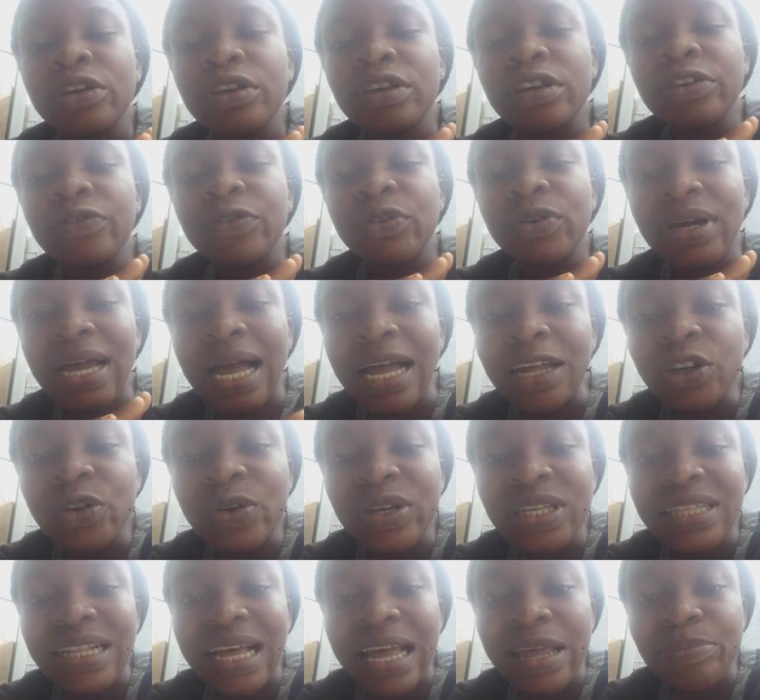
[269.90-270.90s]
If you can't
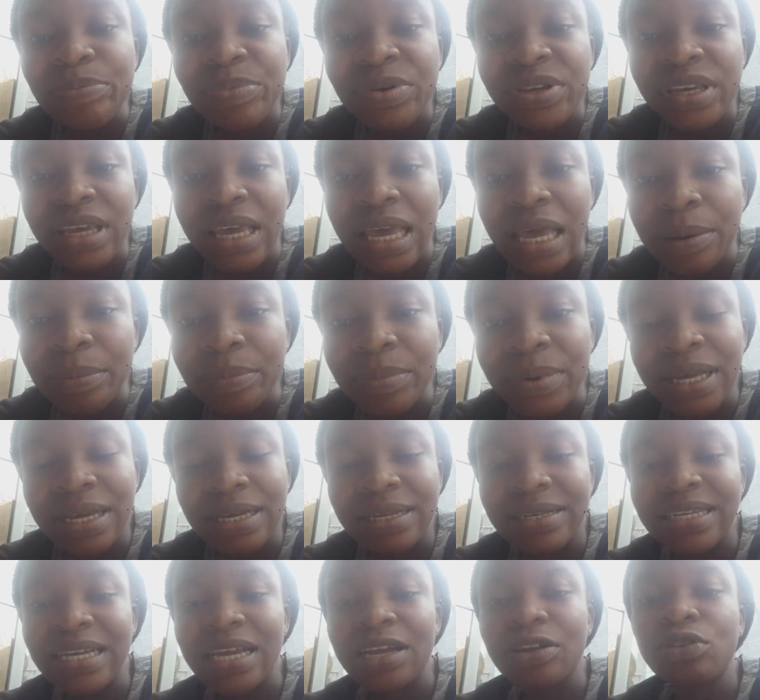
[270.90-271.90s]
do it 9 p.m.,
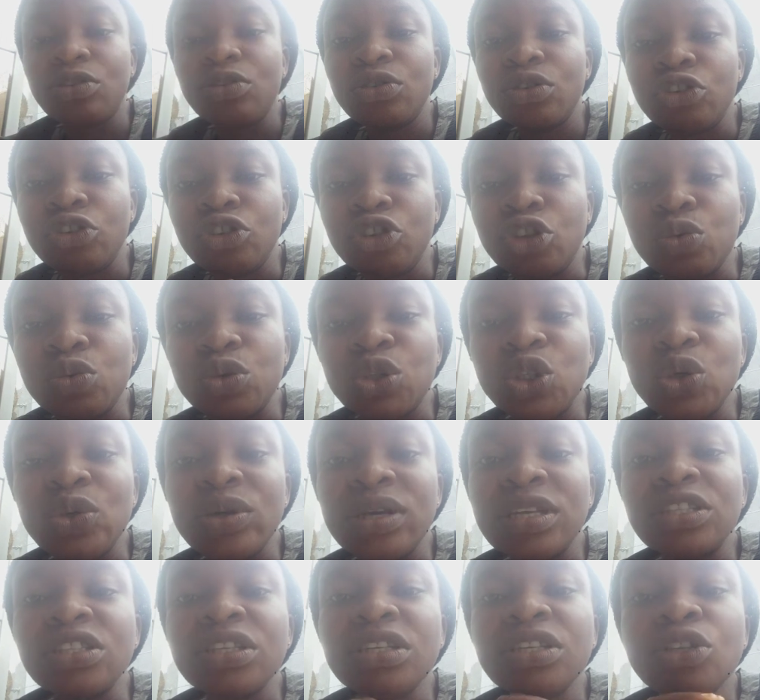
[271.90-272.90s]
then you will do
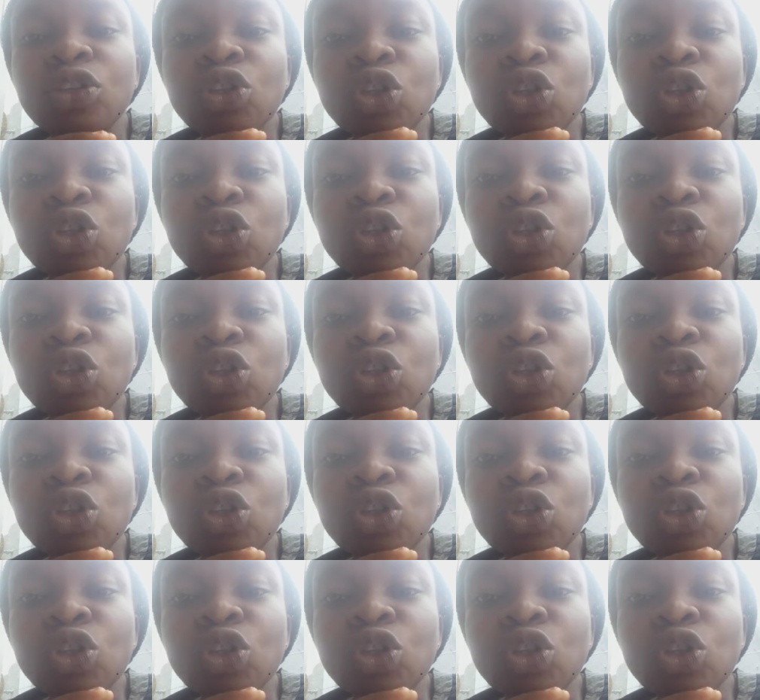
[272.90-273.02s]
it